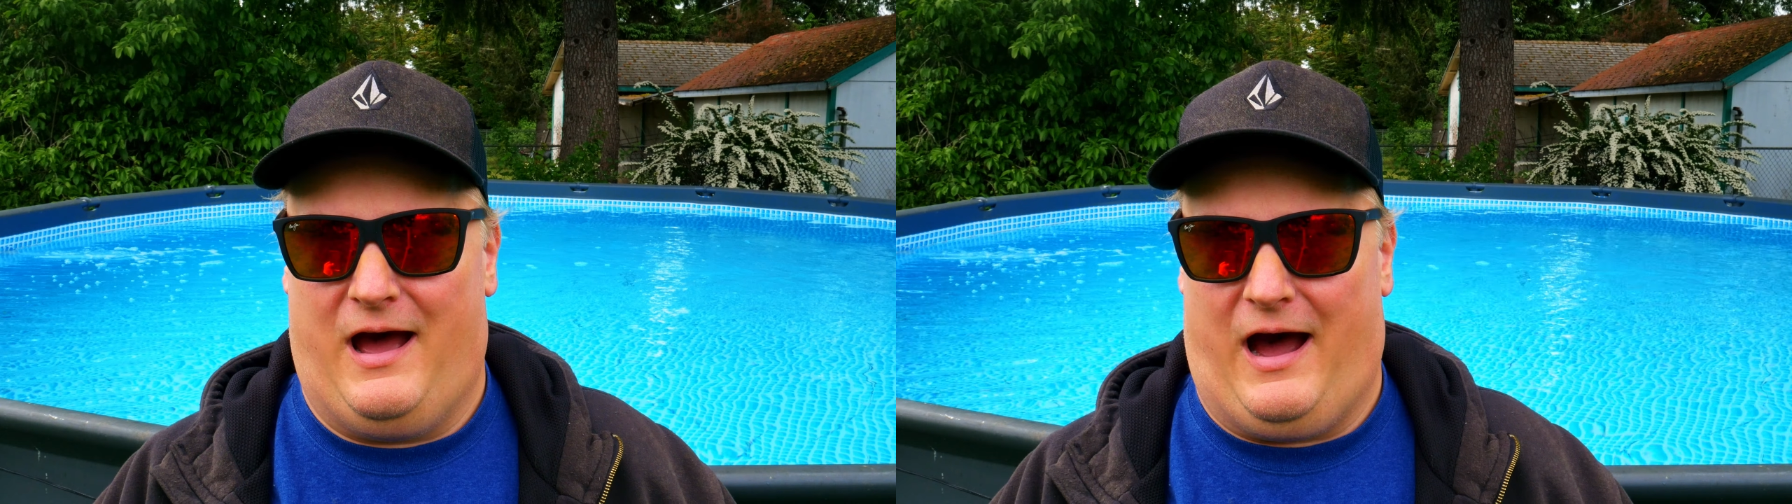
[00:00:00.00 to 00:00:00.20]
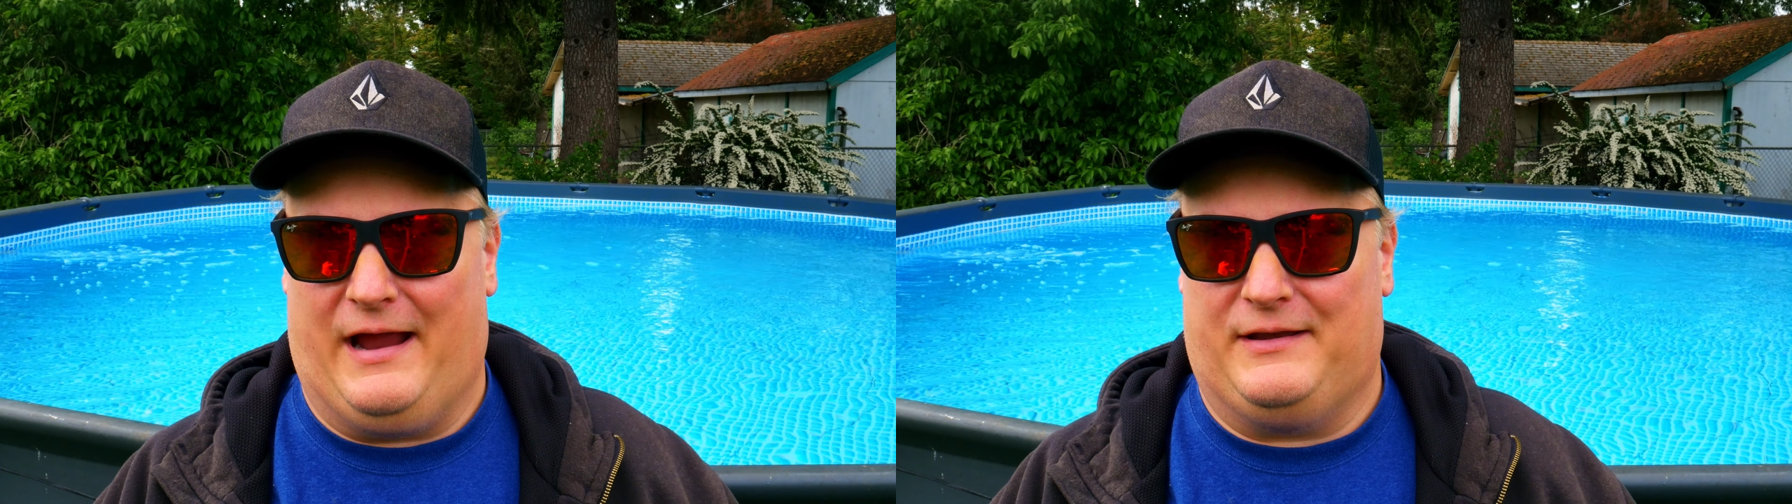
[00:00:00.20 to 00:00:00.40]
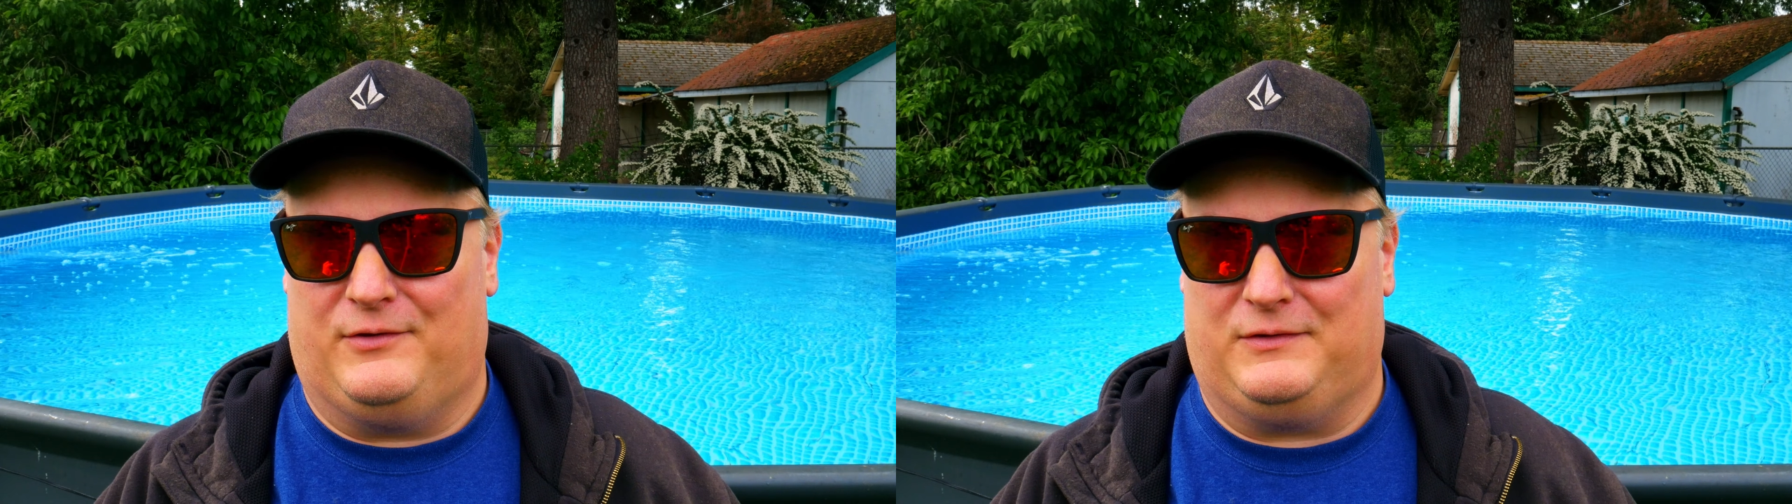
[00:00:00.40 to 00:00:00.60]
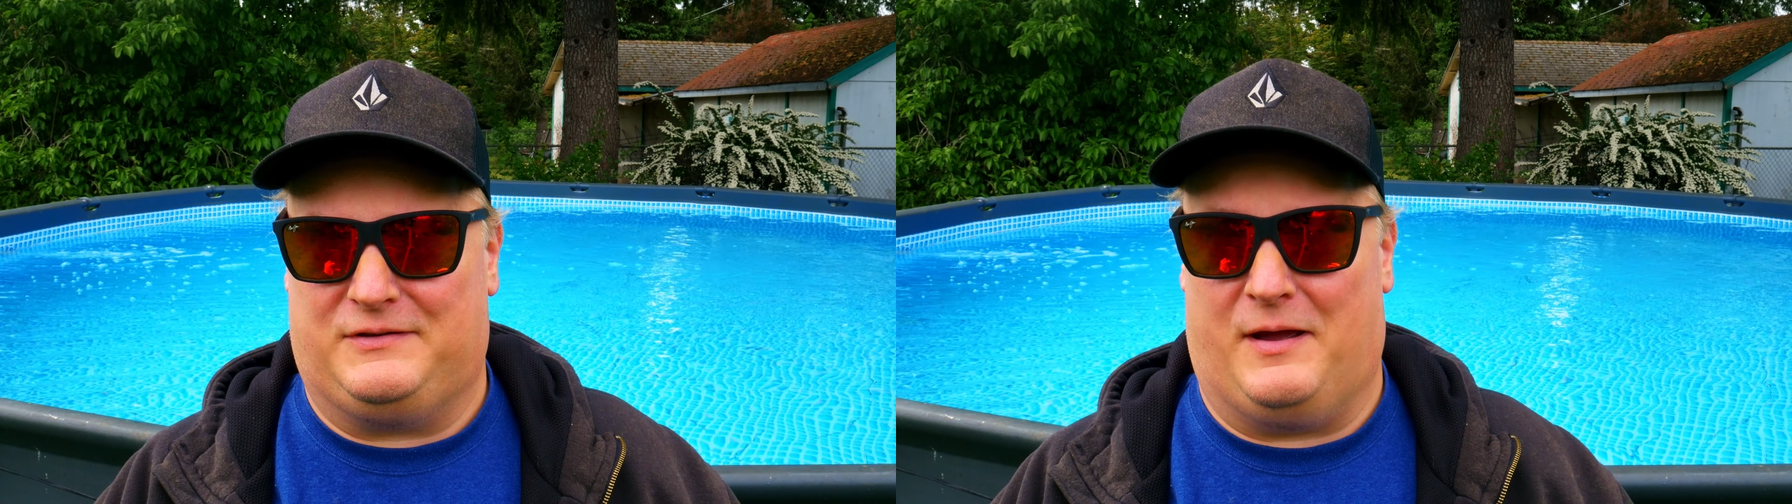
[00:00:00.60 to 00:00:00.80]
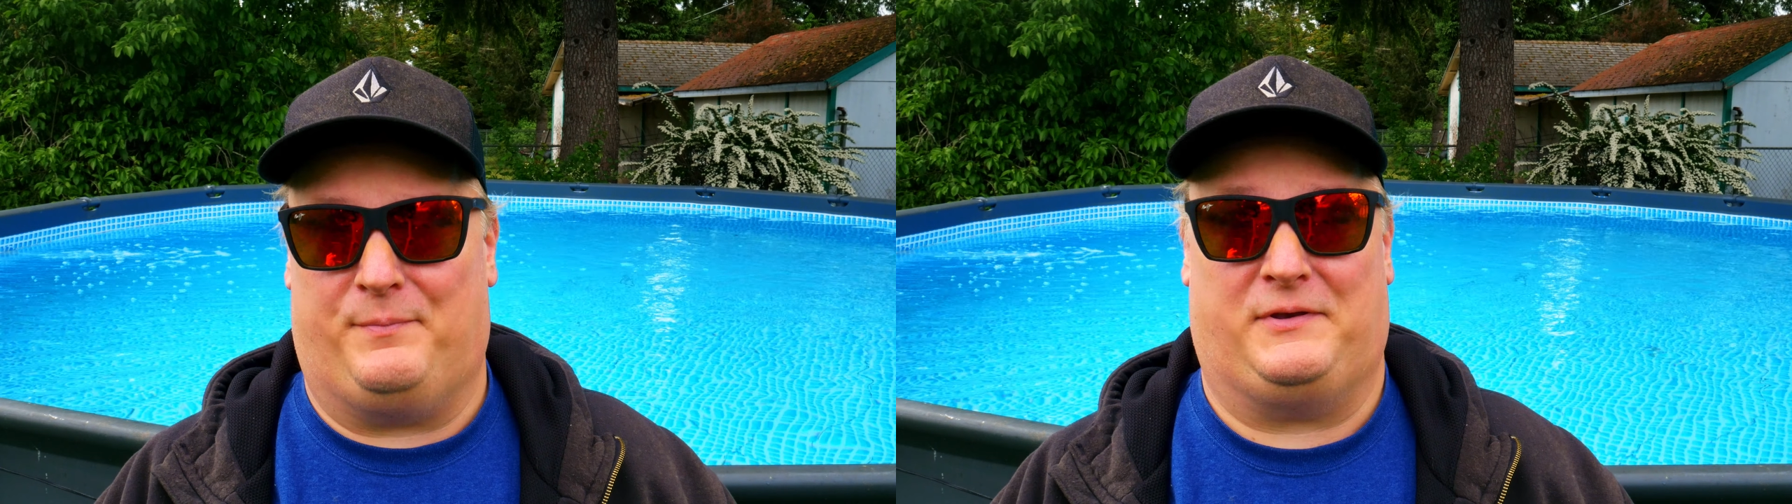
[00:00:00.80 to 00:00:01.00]
I don't
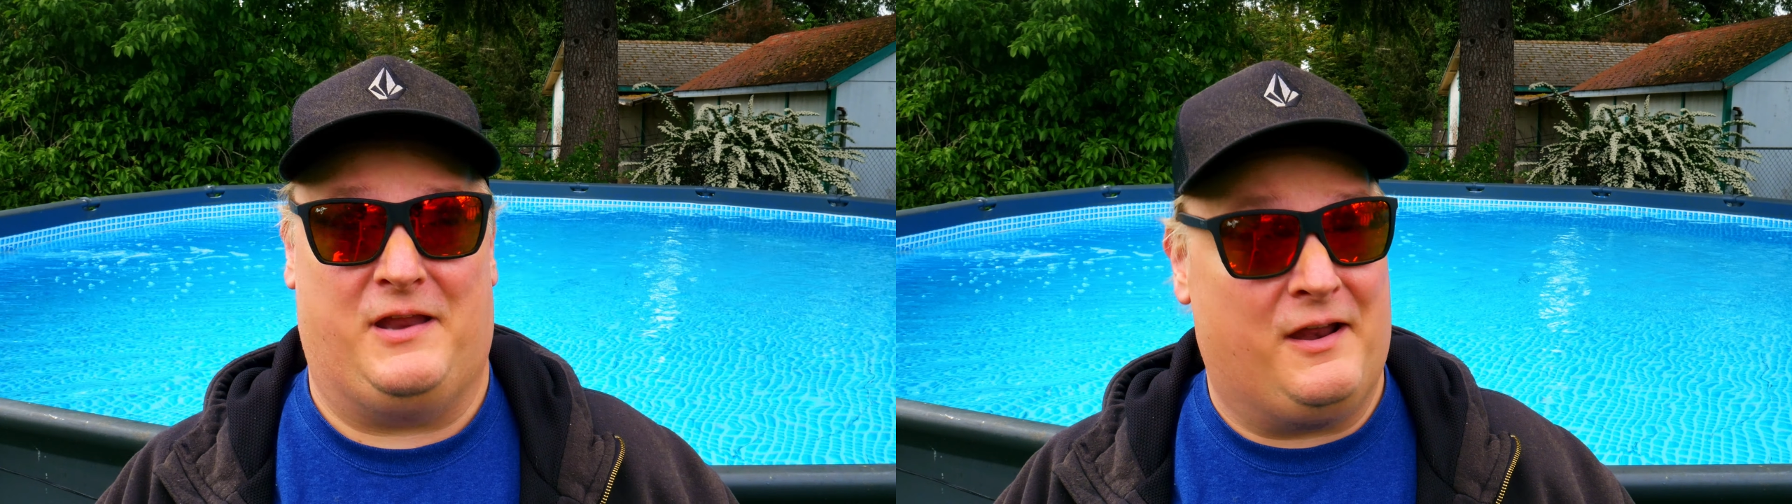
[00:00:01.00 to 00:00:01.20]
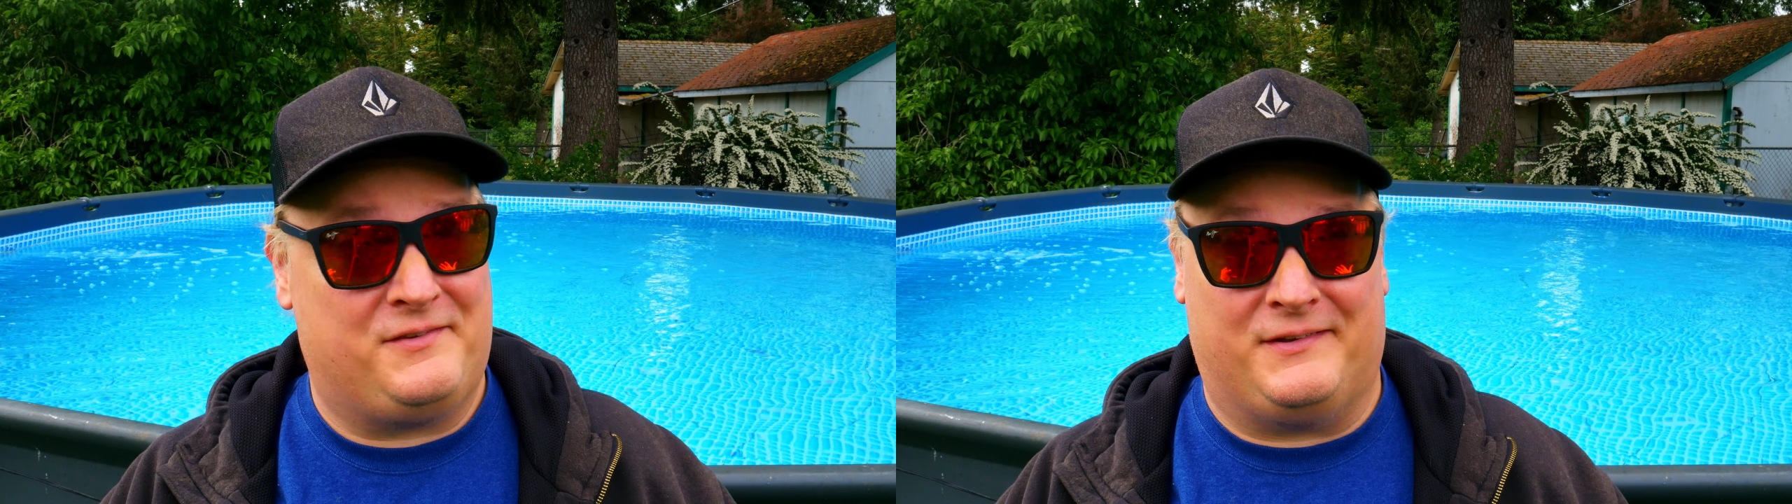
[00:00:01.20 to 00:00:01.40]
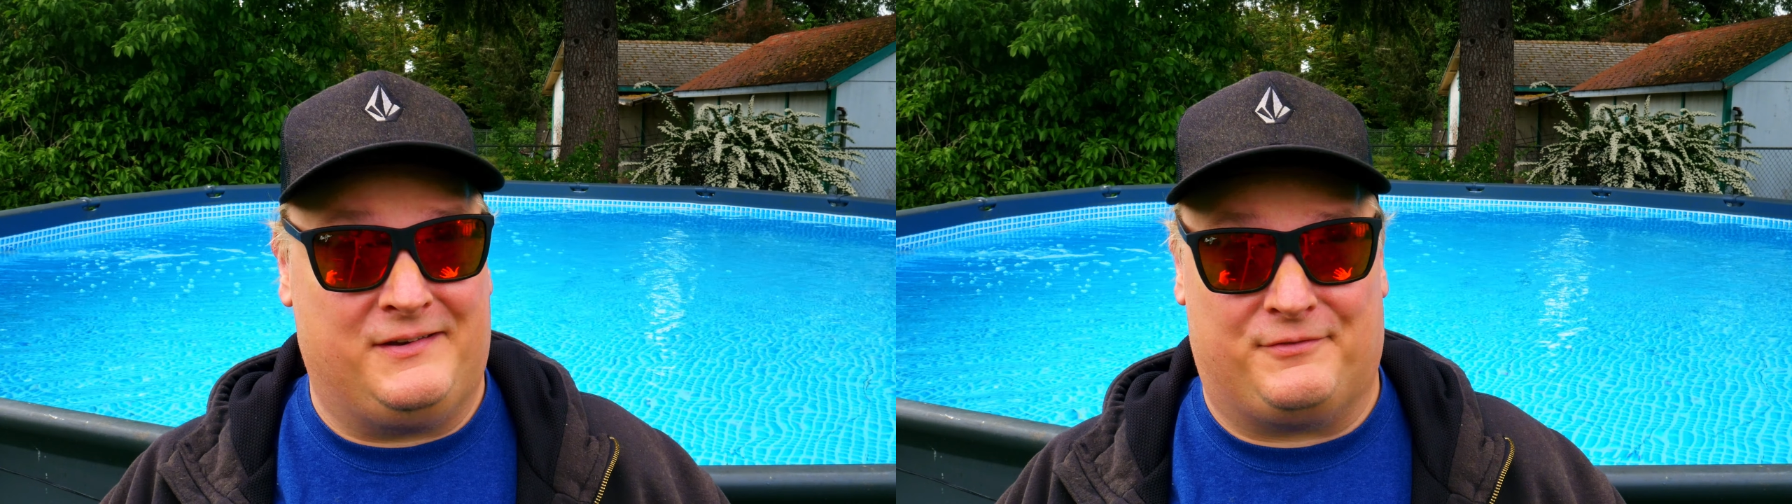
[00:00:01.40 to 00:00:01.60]
dump a dozen